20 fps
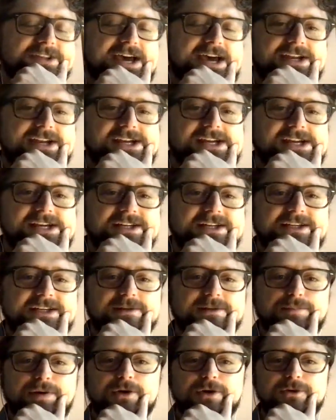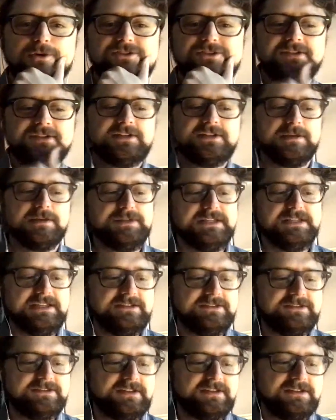hit get posted?
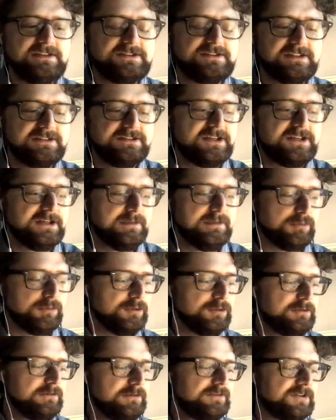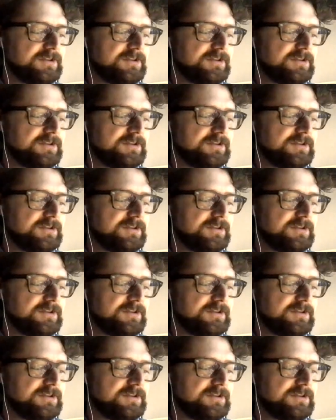These things get approved.